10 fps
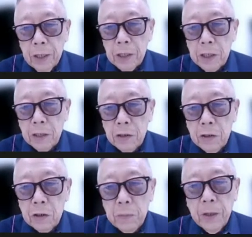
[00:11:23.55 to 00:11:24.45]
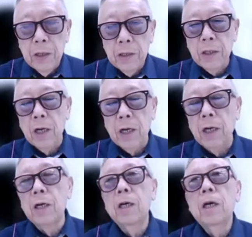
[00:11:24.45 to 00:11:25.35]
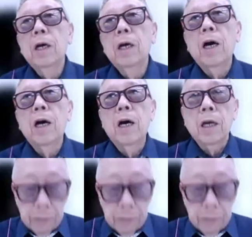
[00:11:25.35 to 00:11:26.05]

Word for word: is disturbing his uh, uh,